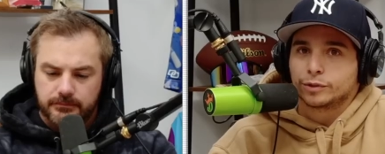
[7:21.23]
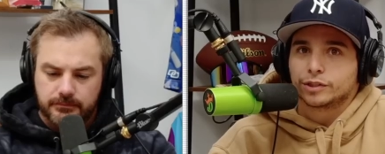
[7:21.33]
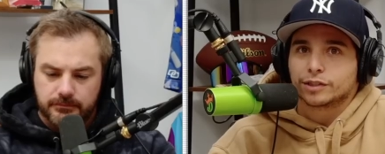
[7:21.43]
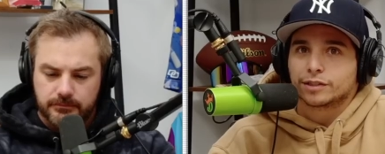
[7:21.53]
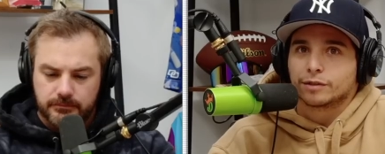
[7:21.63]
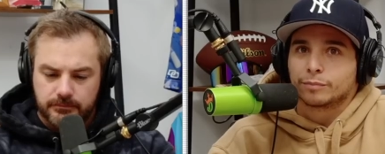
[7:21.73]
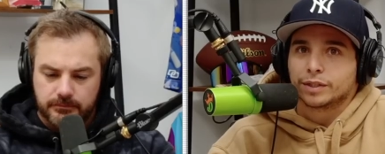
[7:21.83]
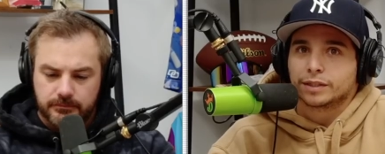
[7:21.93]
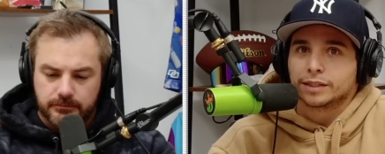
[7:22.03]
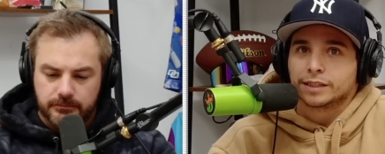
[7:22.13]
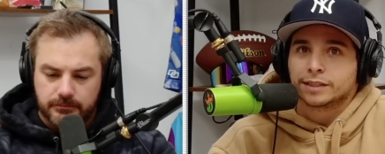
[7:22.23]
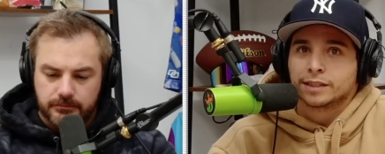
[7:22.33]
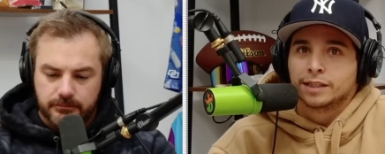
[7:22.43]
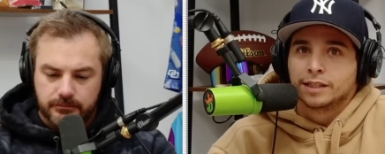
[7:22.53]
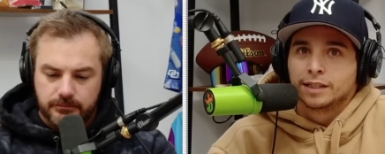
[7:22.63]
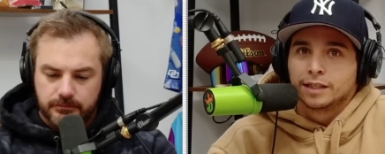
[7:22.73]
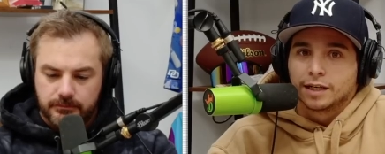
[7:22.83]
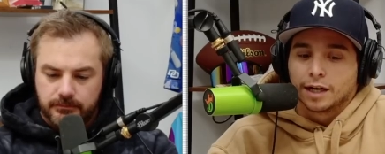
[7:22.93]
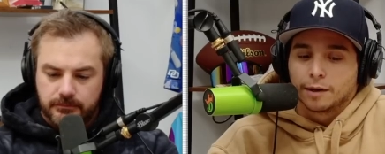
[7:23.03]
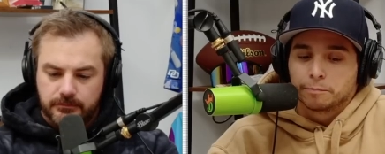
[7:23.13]
Speaker 1: adjust to the big leagues.
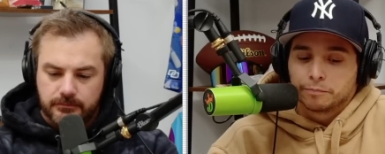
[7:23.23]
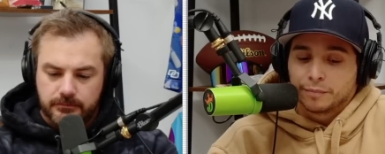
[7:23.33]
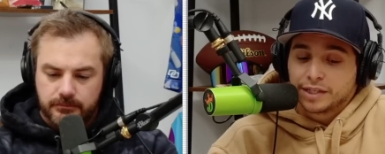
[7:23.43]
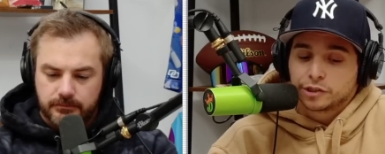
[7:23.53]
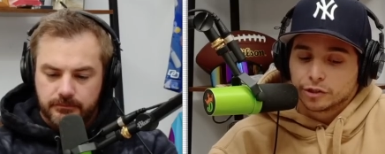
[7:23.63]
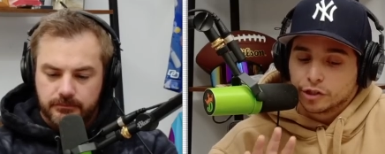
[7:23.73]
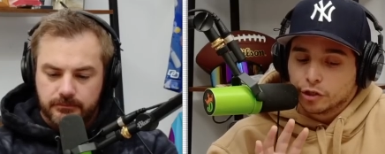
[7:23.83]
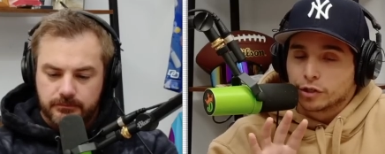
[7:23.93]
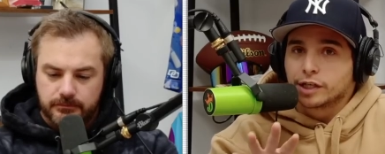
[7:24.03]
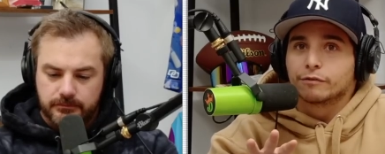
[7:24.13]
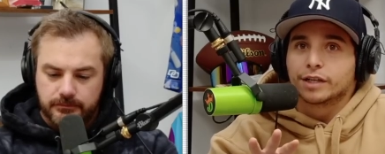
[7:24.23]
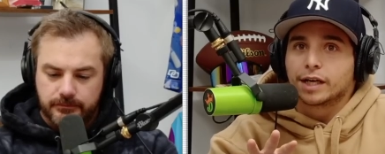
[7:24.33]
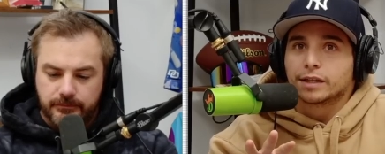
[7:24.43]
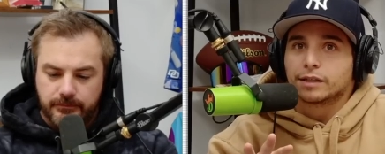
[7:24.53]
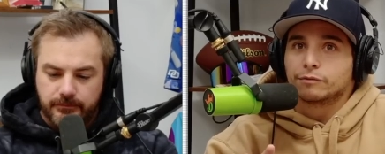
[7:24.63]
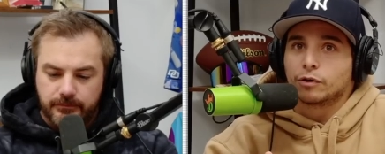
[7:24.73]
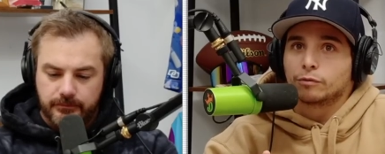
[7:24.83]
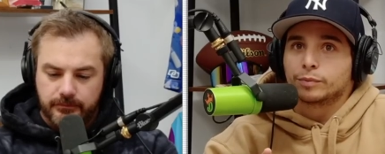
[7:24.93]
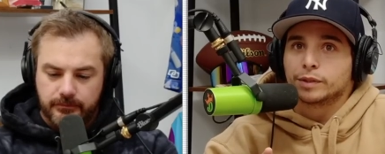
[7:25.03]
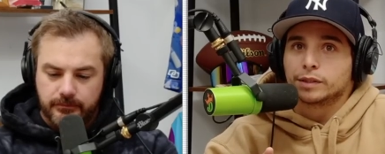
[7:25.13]
Um, make sure you're giving Anthony
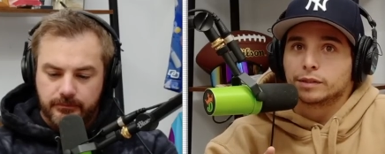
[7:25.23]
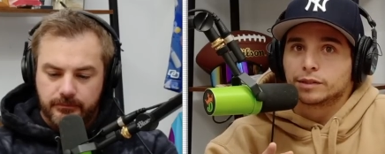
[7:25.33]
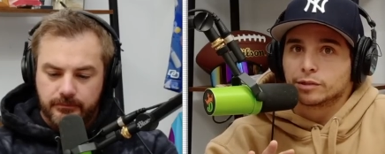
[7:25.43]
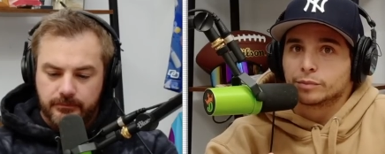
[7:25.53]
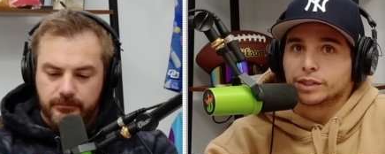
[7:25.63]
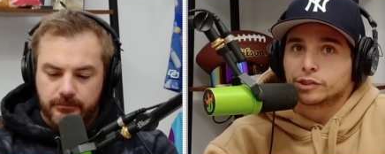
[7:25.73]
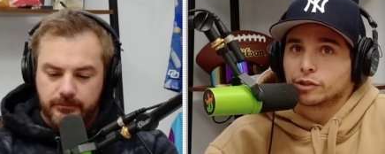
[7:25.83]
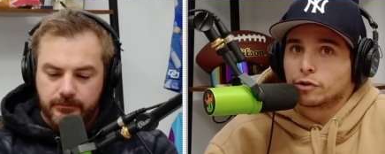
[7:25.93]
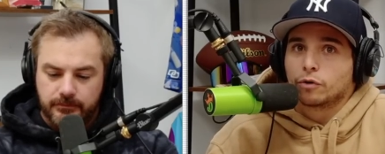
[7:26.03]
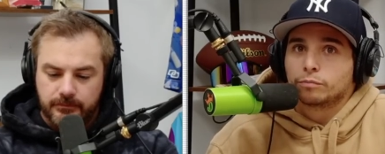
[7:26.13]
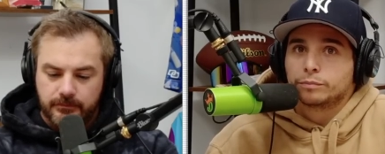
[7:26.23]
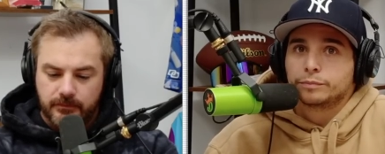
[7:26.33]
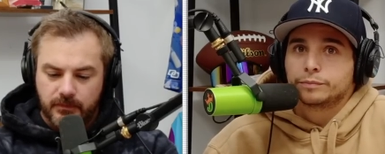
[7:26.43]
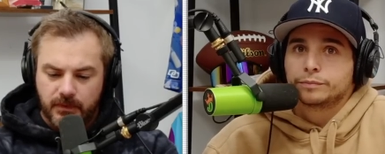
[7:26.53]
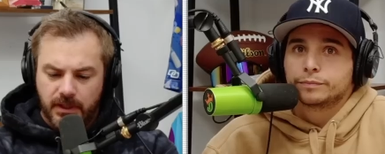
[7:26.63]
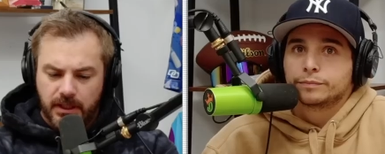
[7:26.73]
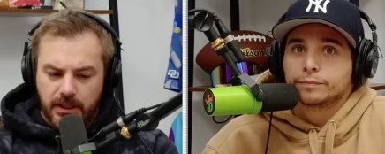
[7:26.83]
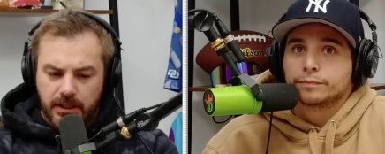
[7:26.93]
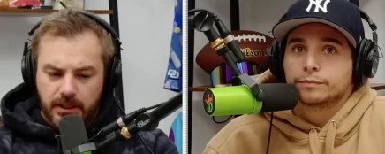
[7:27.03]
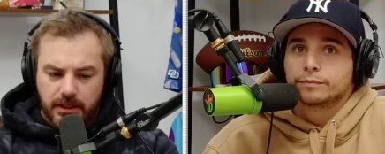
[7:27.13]
Volpe some leash at home.
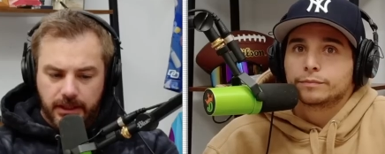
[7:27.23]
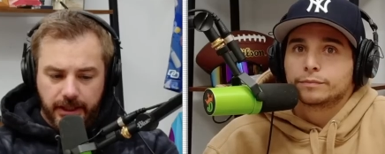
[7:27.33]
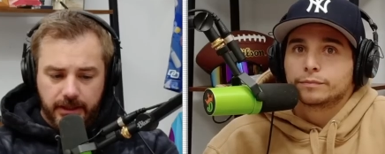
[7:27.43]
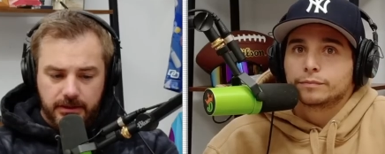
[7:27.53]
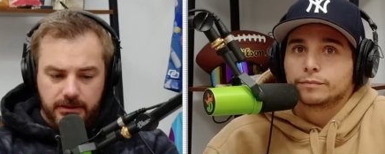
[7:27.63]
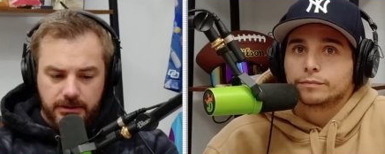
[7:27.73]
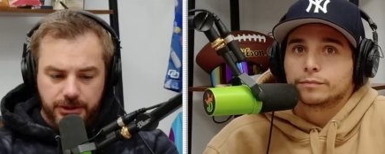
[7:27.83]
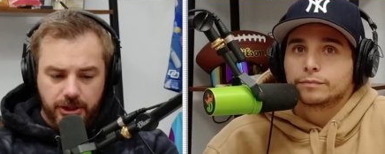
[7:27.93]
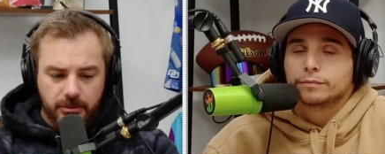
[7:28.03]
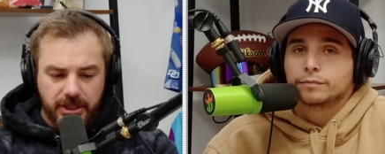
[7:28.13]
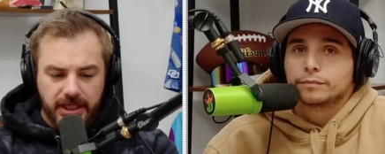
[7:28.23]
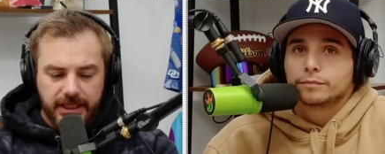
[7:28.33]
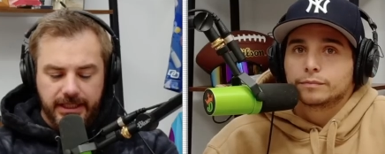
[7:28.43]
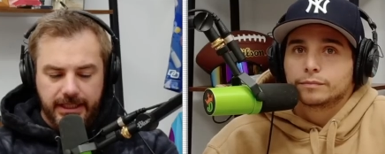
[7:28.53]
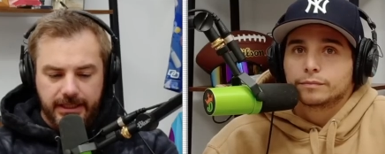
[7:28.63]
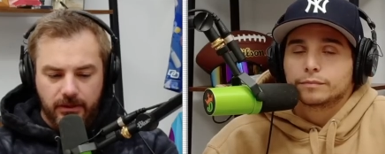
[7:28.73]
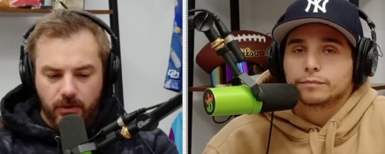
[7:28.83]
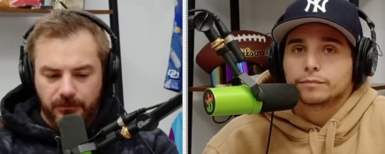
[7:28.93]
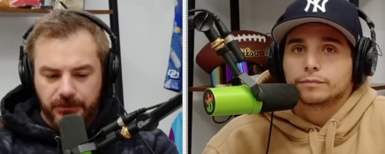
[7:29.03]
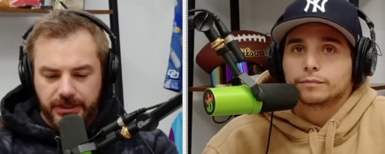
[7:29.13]
Speaker 2: Yeah, cheer him on and, and
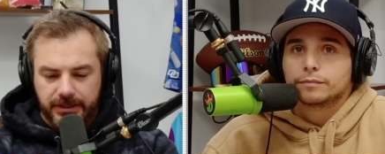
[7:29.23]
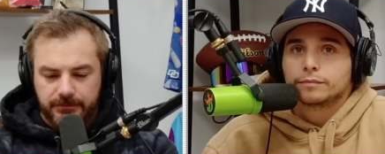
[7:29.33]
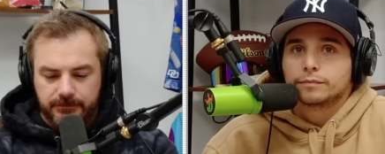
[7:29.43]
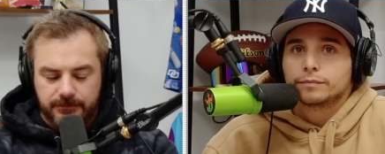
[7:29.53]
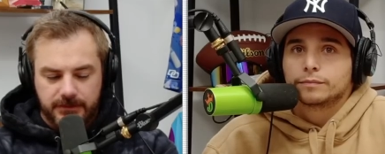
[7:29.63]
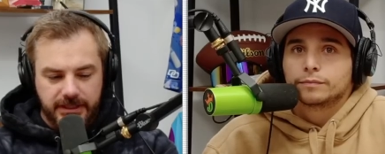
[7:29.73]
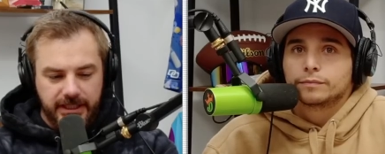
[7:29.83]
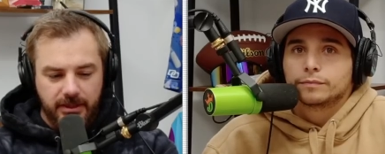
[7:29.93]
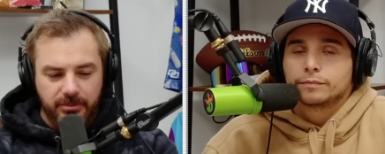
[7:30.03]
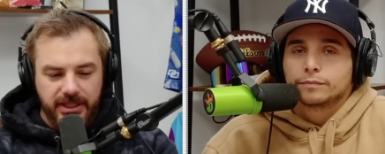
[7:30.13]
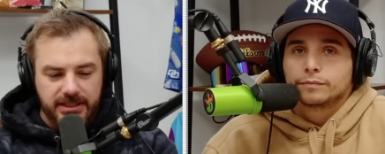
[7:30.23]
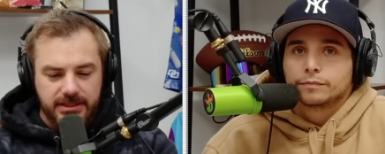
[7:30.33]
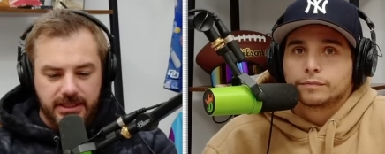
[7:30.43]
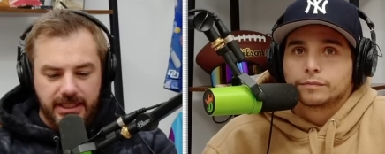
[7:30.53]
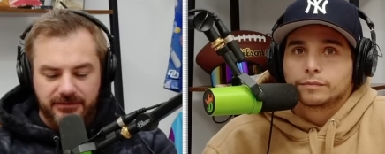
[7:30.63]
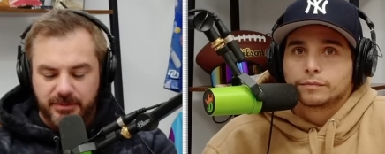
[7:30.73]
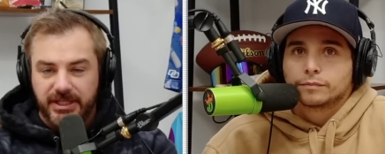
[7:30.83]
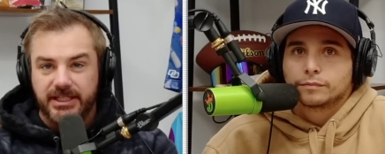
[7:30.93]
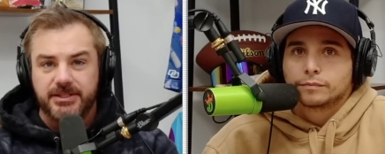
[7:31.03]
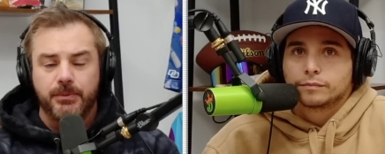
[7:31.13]
hopefully get on base and have
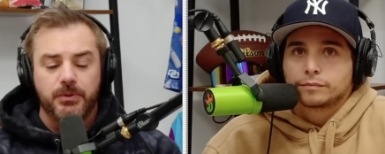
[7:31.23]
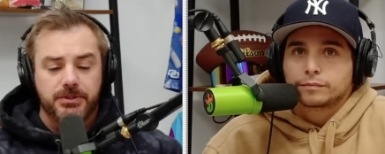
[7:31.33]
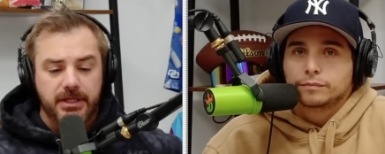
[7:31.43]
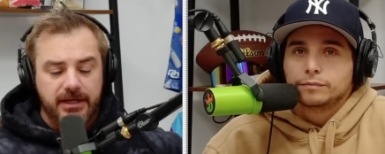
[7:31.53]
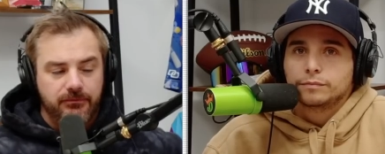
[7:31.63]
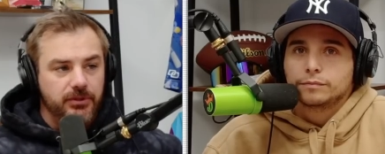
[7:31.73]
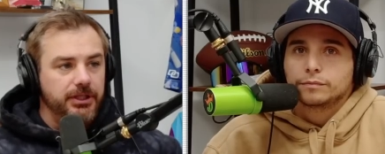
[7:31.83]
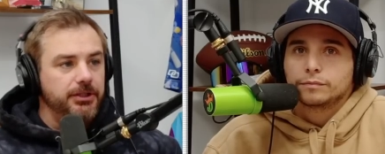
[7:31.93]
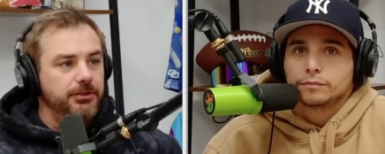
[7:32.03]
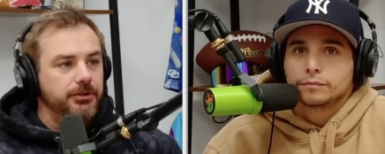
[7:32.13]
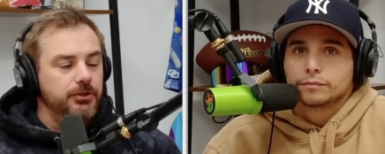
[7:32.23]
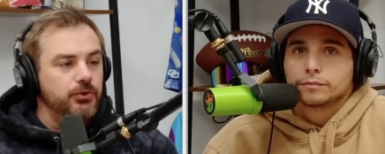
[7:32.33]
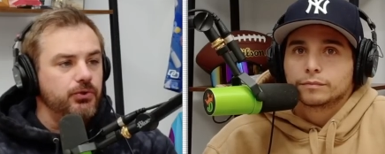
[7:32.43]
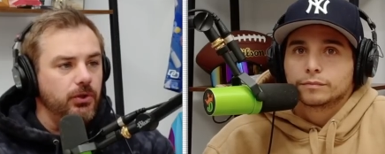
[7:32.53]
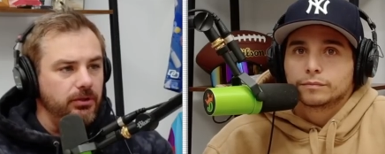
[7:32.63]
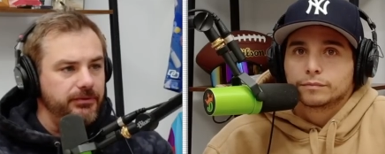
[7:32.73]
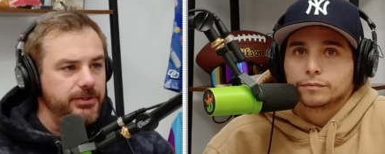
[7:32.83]
speed. He's supposed to have really good control of the